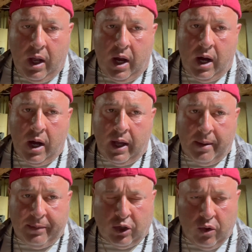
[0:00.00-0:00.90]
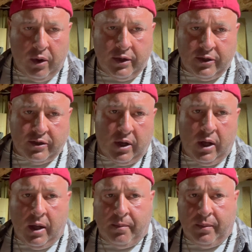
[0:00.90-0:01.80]
And because
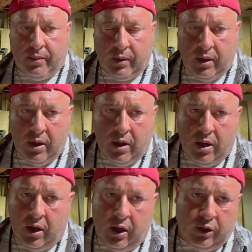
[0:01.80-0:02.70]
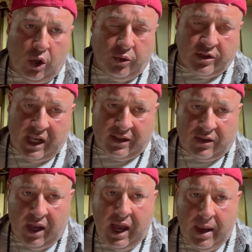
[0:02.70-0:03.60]
Lowe's at the
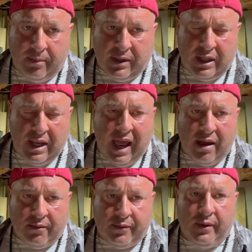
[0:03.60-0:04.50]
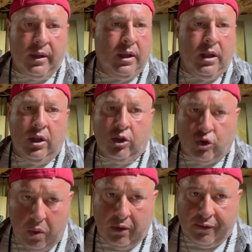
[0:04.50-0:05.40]
time didn't have
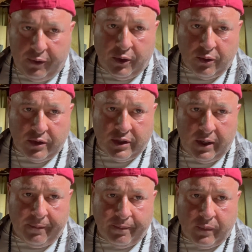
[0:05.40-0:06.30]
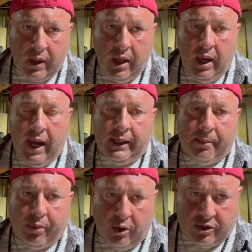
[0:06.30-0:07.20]
12 footers, and the
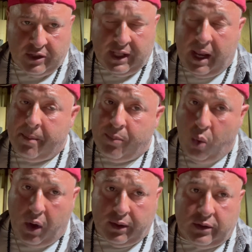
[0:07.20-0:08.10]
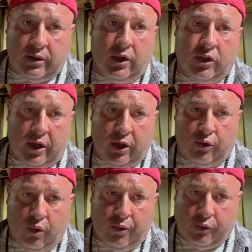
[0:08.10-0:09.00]
person that I bought the tongue and
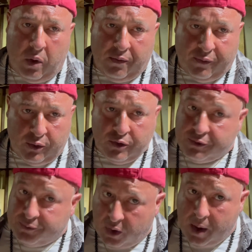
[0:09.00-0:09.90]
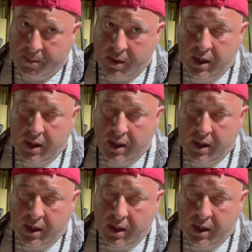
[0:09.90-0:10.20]
groove 12 footers from